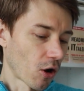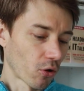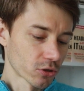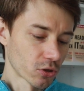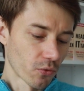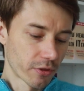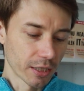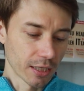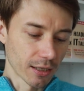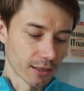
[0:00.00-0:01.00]
also
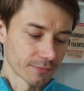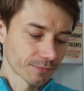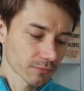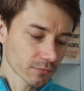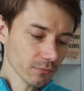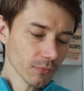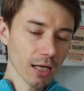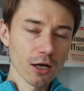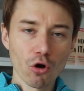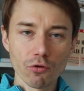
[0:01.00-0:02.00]
the
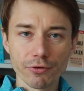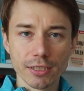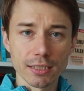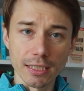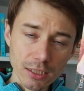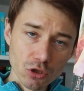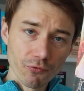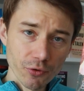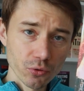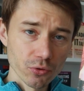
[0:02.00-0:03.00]
Confident
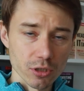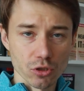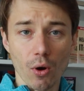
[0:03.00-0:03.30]
Interviews,